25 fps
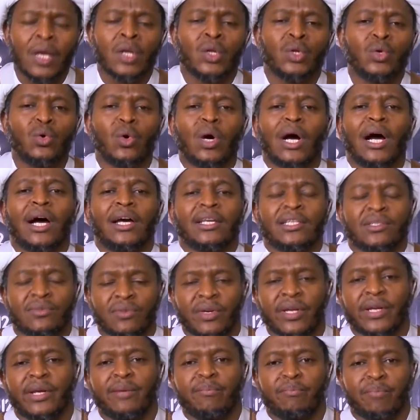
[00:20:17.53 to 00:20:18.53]
Dua is
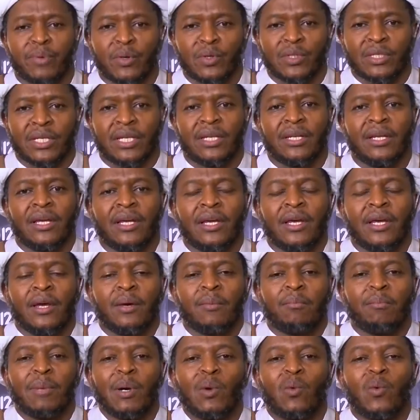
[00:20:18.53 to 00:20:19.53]
very important.
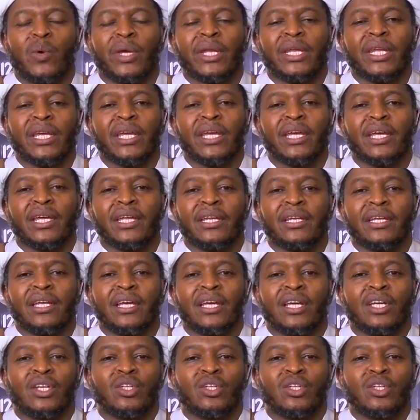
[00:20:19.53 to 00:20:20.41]
But we need